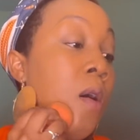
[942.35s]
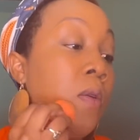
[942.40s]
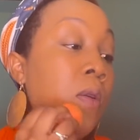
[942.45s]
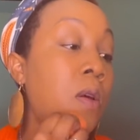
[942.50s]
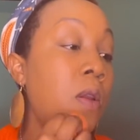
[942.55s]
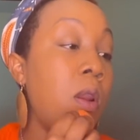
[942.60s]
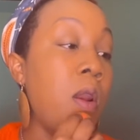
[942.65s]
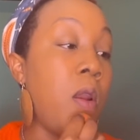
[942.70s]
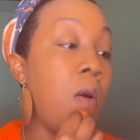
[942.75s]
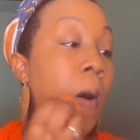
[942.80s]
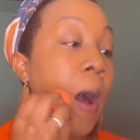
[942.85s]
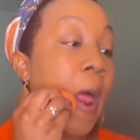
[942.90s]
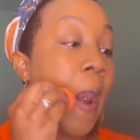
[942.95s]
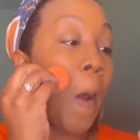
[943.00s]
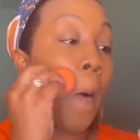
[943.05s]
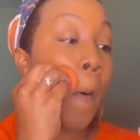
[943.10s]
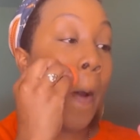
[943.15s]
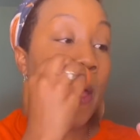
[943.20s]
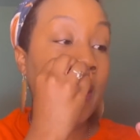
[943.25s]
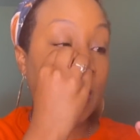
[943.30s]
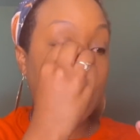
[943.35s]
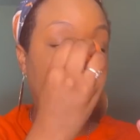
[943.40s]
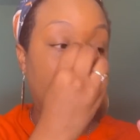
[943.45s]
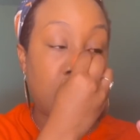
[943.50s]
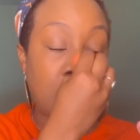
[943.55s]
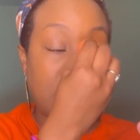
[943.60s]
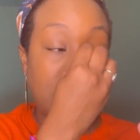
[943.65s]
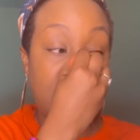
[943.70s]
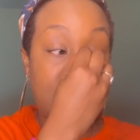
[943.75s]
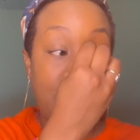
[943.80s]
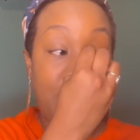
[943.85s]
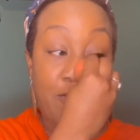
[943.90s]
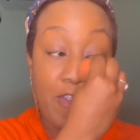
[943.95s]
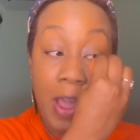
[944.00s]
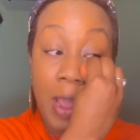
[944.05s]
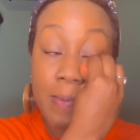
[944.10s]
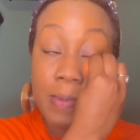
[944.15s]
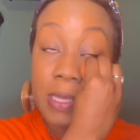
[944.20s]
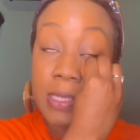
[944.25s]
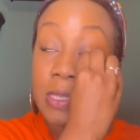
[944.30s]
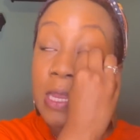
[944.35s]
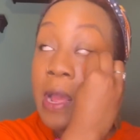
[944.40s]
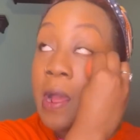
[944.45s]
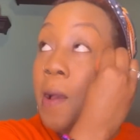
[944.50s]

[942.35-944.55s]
no, I don't want this person to be famous